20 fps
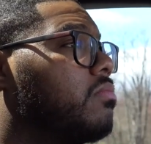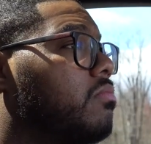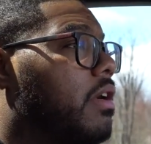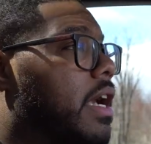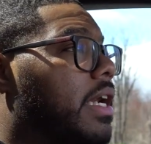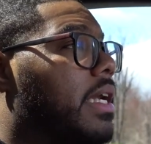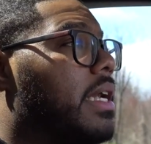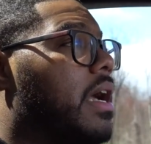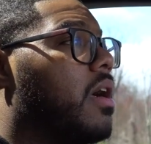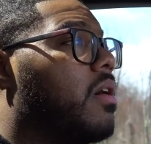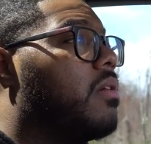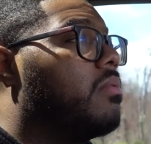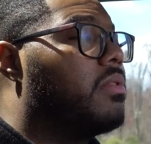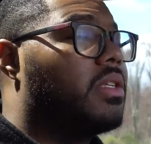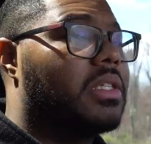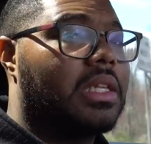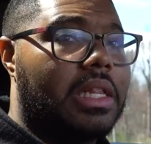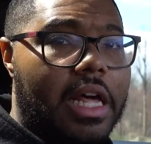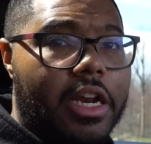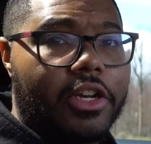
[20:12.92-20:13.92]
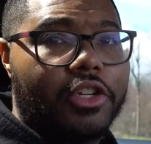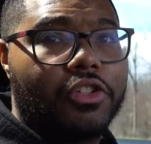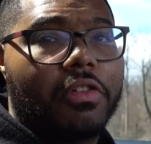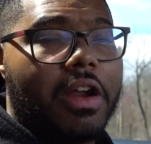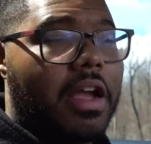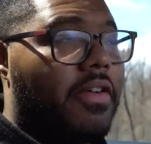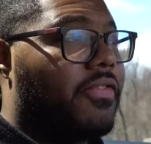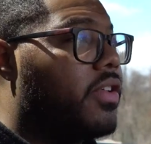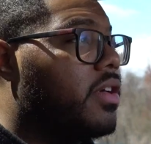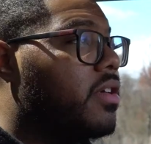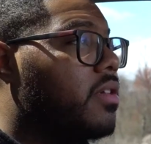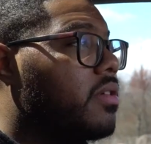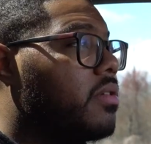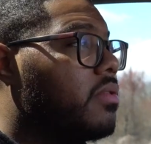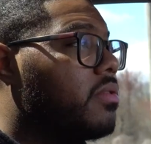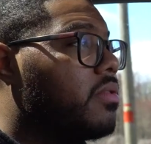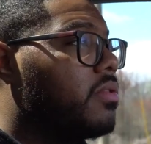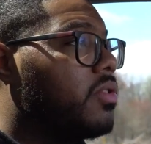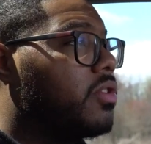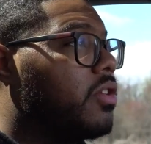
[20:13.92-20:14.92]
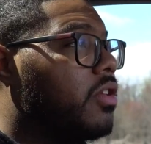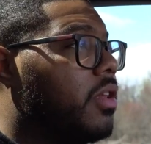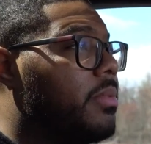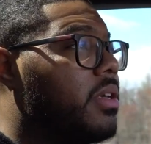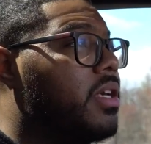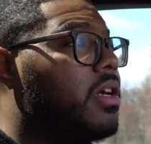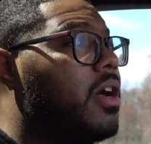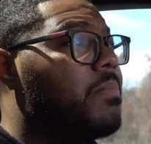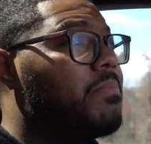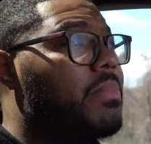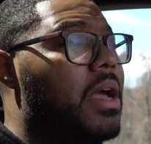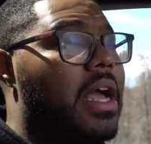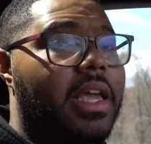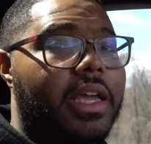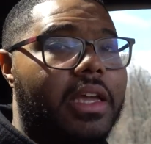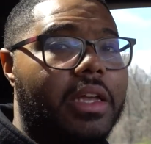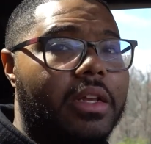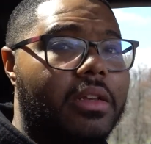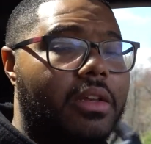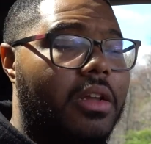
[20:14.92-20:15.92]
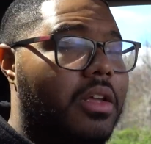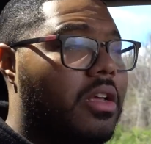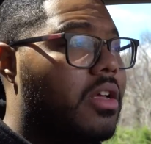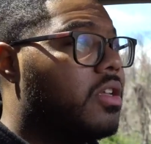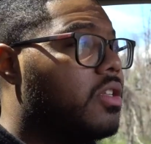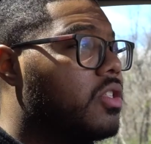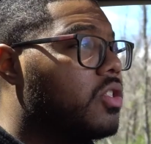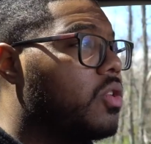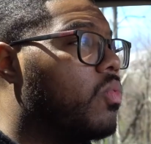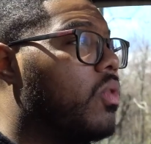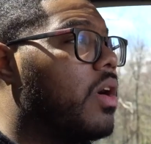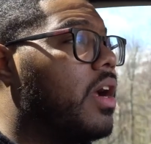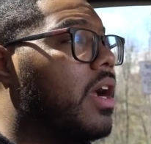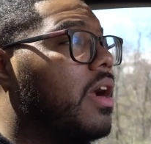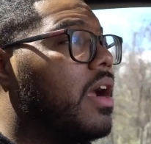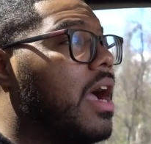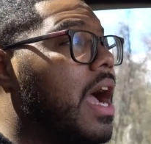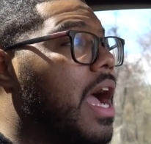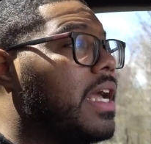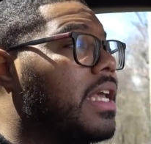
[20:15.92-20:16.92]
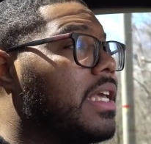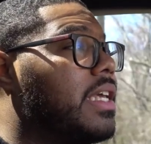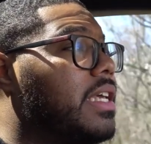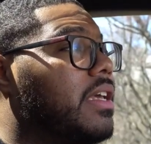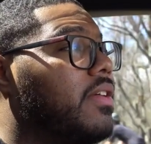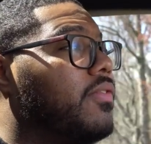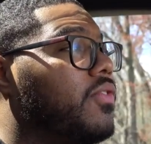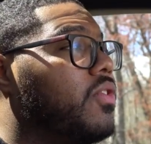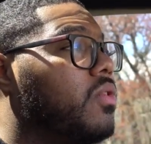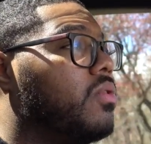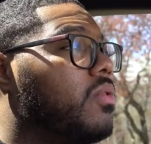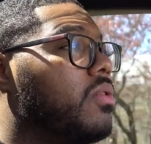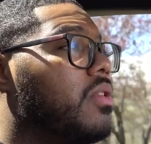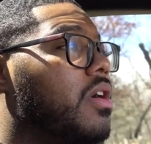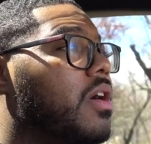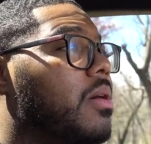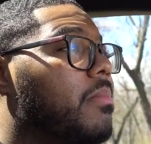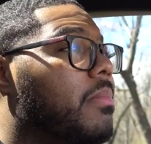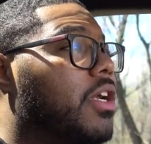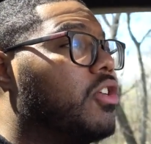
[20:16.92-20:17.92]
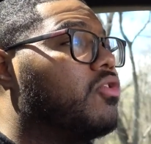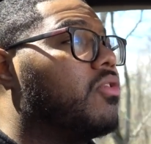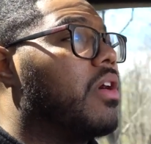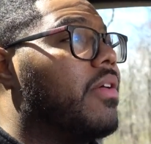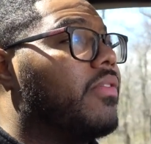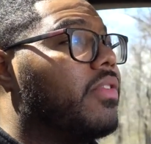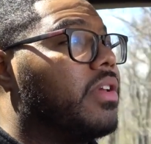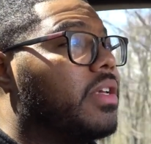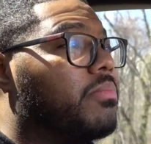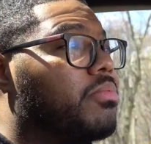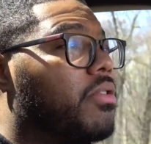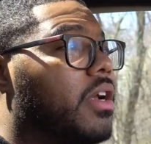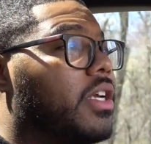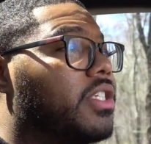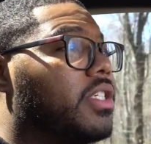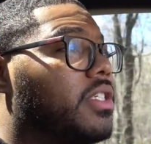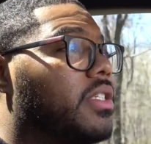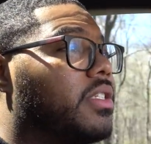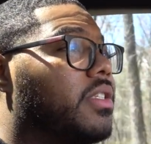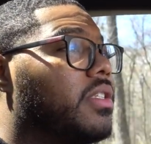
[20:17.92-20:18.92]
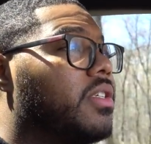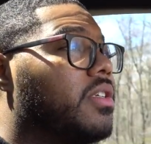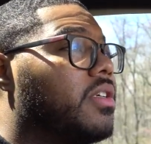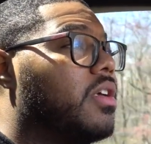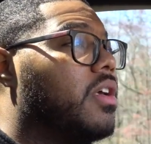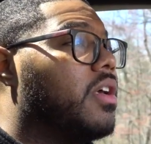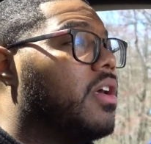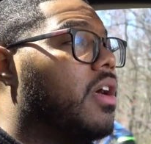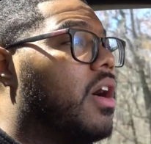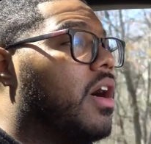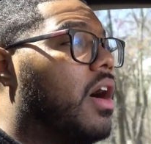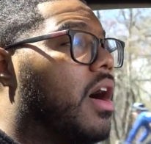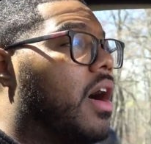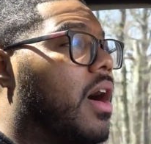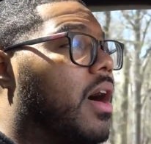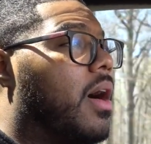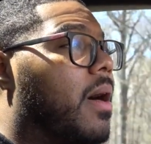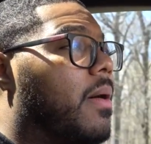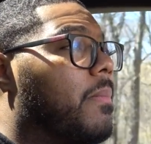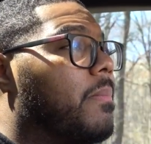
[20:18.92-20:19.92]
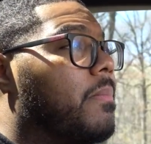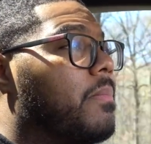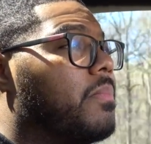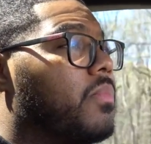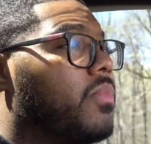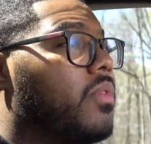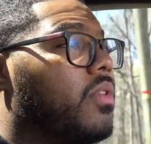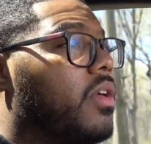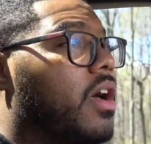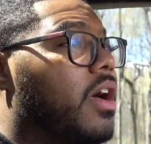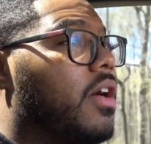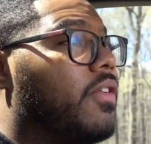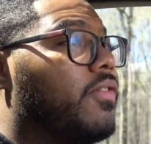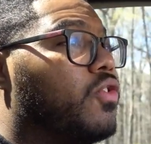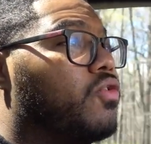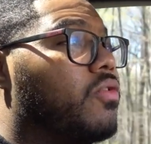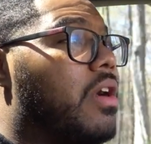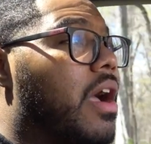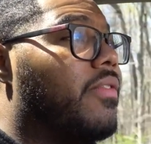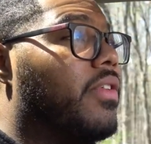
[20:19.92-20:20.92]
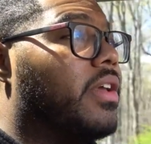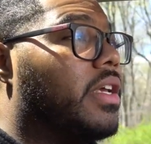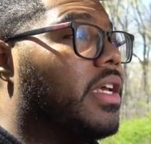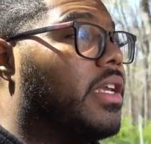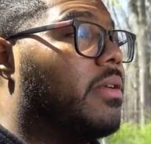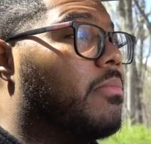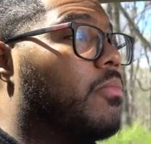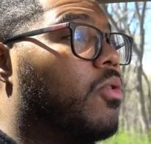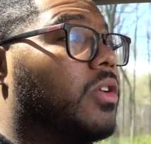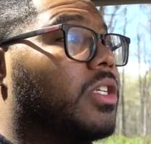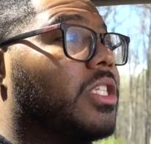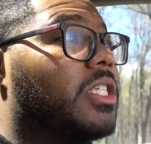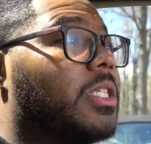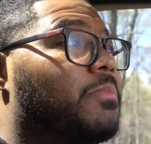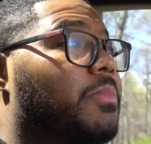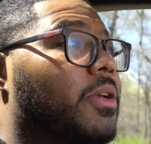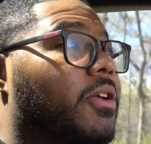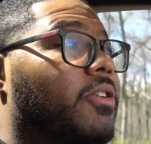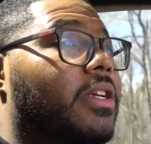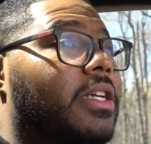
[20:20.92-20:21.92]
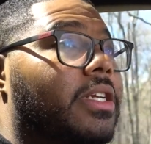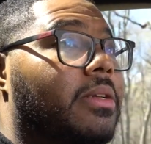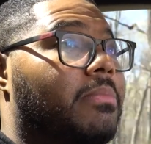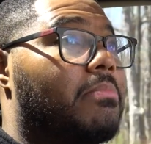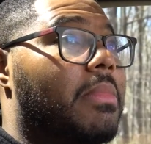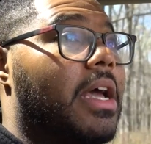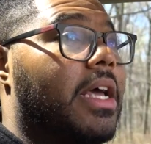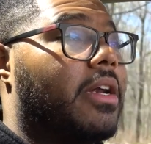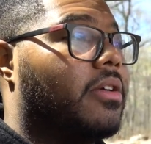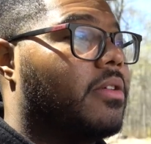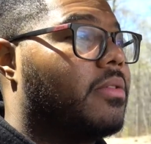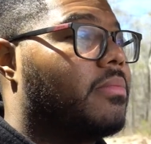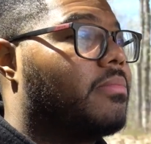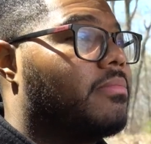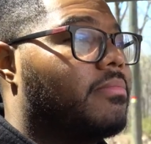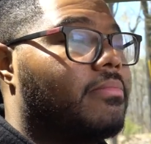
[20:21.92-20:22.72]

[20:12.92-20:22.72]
right now. There's a lot of traffic. So let me cut back in to where I can give you my driving impressions of driving in a more spirited manner.